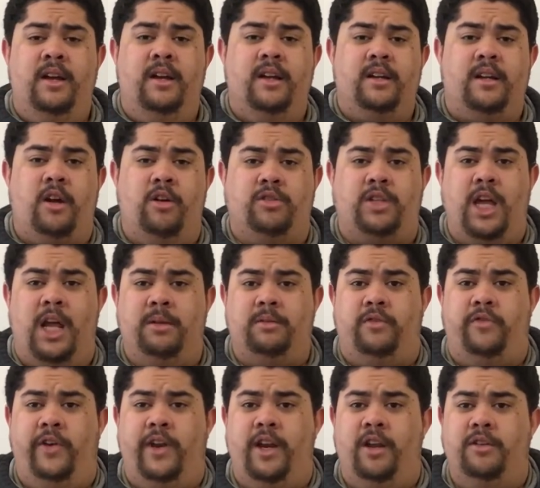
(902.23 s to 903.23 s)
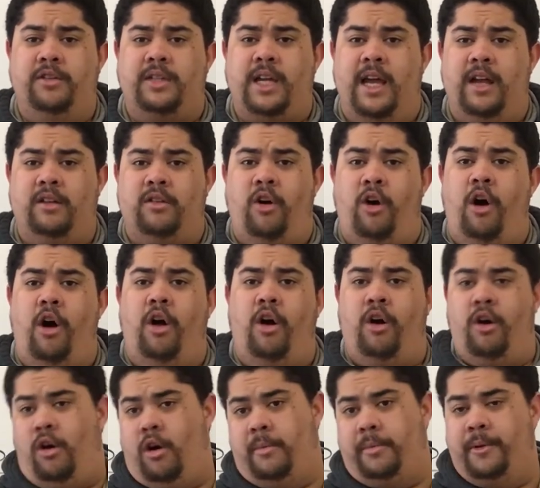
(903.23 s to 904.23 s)
Coach Tatum's videos ain't all
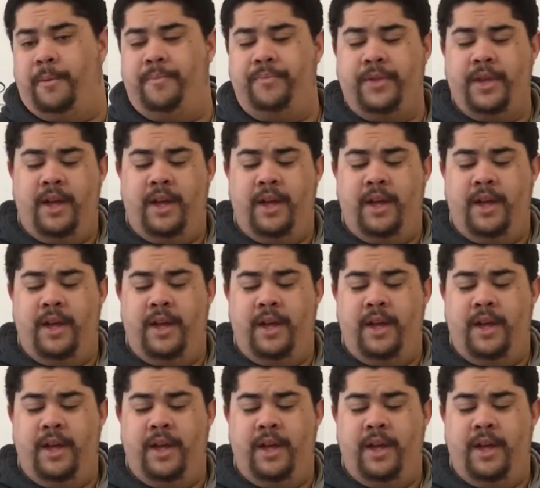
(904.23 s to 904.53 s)
horrible.